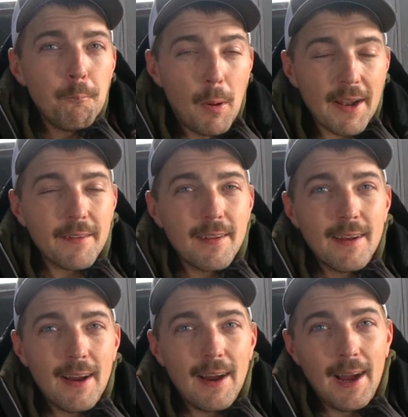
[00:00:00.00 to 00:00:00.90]
but
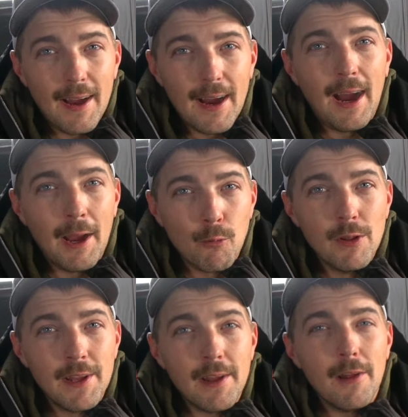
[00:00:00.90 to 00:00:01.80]
I
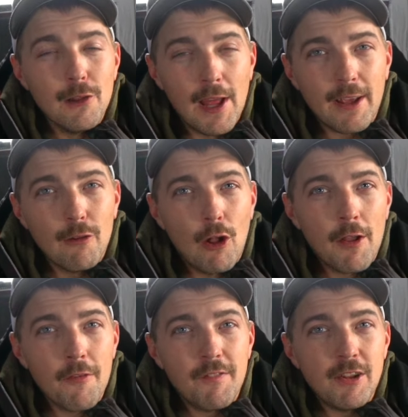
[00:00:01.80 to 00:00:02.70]
really like a lot
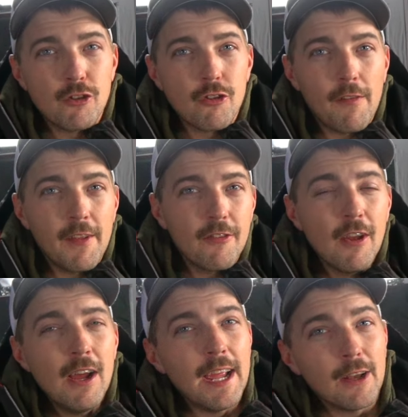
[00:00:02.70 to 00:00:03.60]
of the features on this,
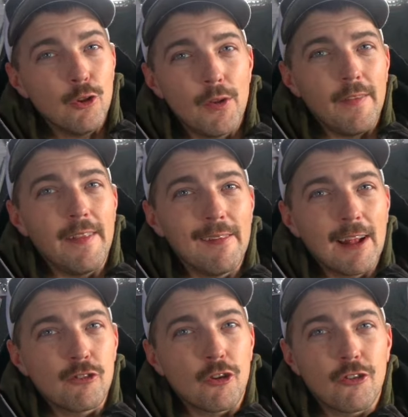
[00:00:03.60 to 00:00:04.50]
including the
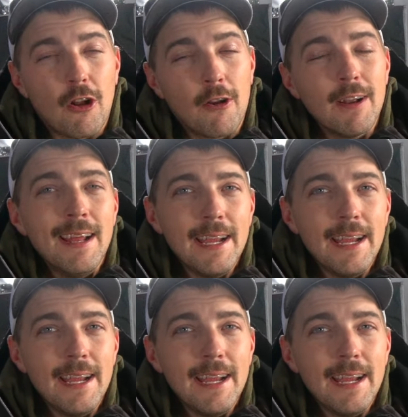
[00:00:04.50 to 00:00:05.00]
electric start.